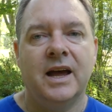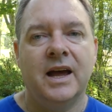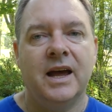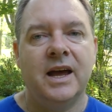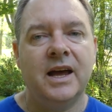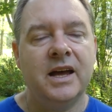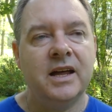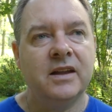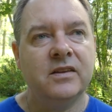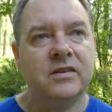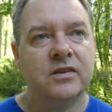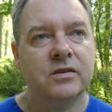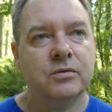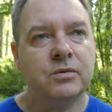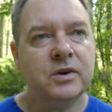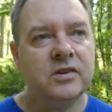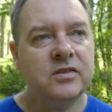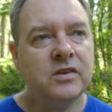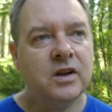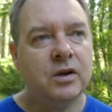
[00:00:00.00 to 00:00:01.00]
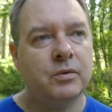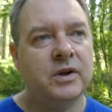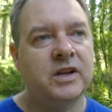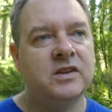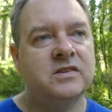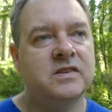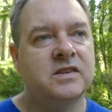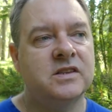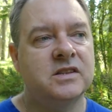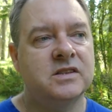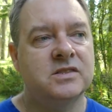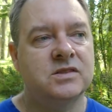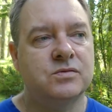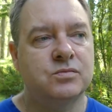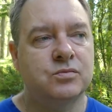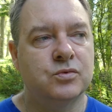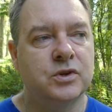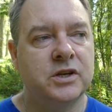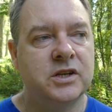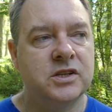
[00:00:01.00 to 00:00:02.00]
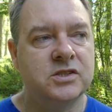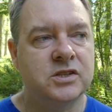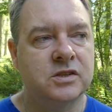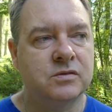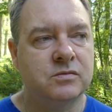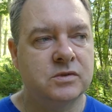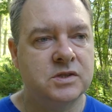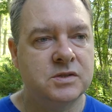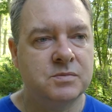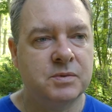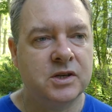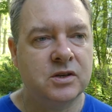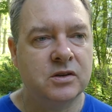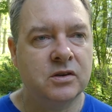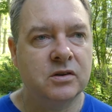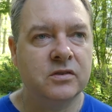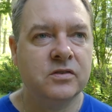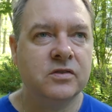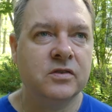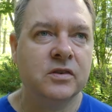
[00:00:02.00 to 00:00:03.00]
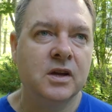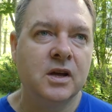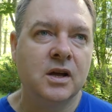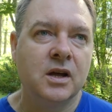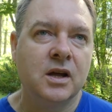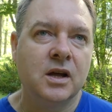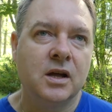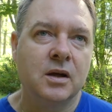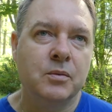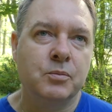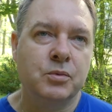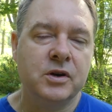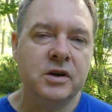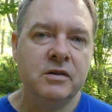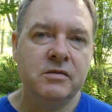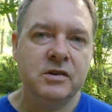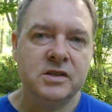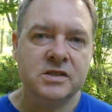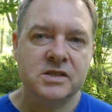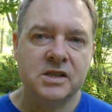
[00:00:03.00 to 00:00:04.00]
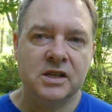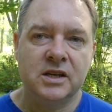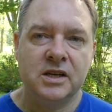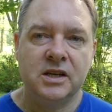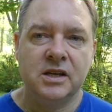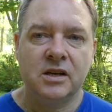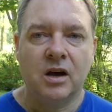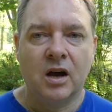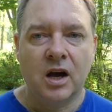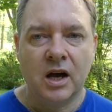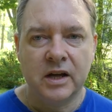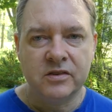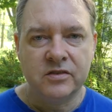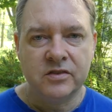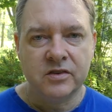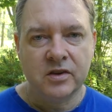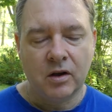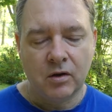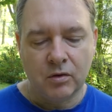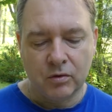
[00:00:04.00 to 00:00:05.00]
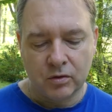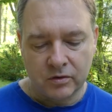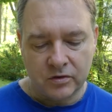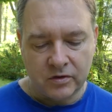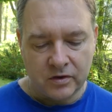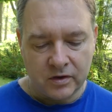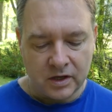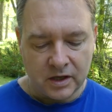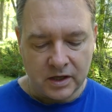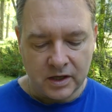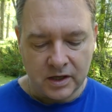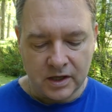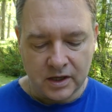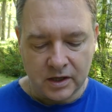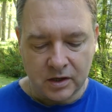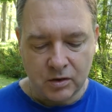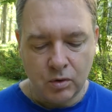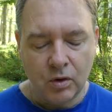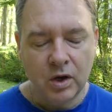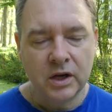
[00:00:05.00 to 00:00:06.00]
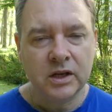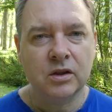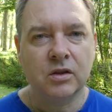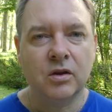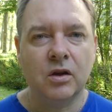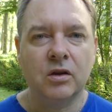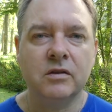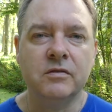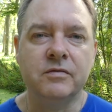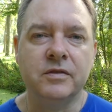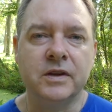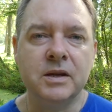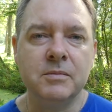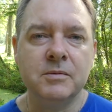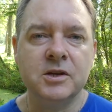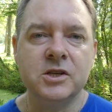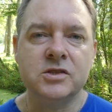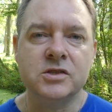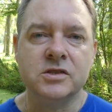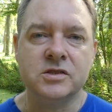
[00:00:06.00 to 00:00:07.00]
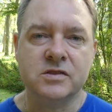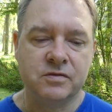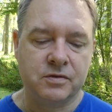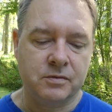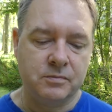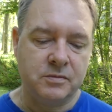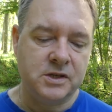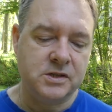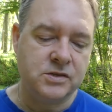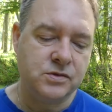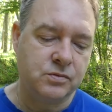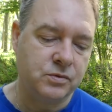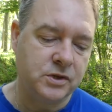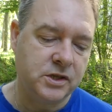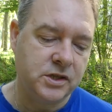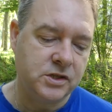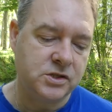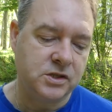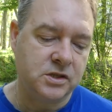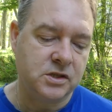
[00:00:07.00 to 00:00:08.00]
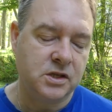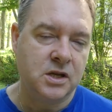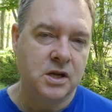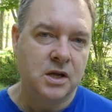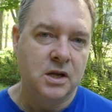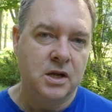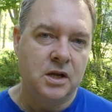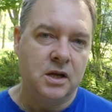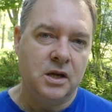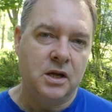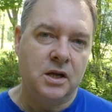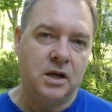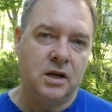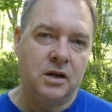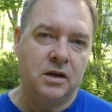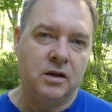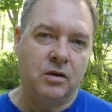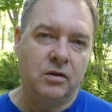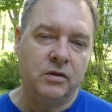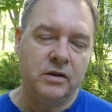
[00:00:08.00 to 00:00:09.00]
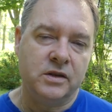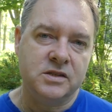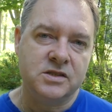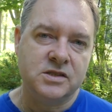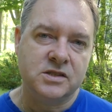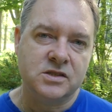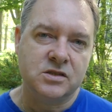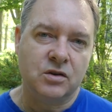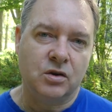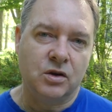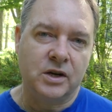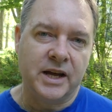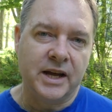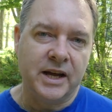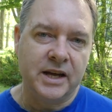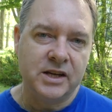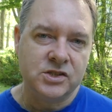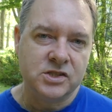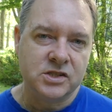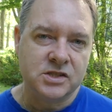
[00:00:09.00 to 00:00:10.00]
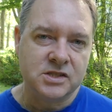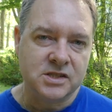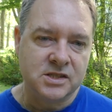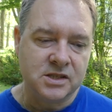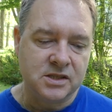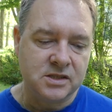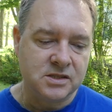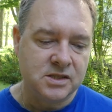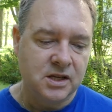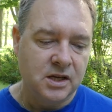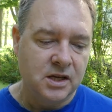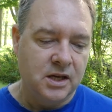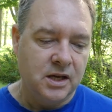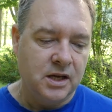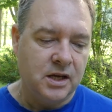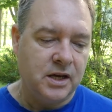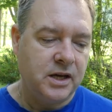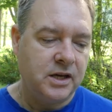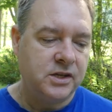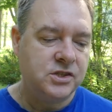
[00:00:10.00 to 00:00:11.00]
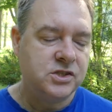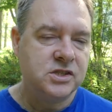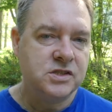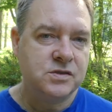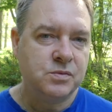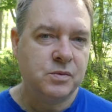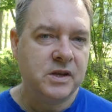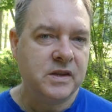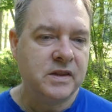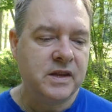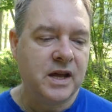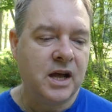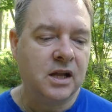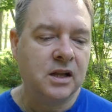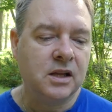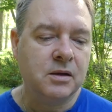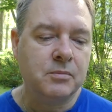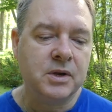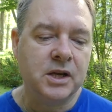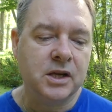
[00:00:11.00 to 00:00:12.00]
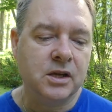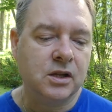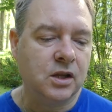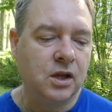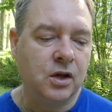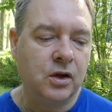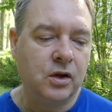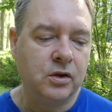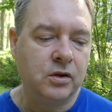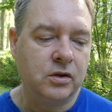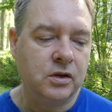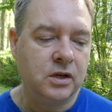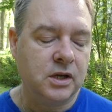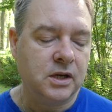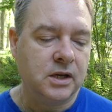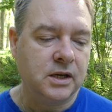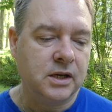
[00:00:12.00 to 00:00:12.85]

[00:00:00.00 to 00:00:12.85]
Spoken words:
And the reason I went to this region was because previously I'd sold quite a lot of images from this region on the stock agencies. Just with Alamy alone,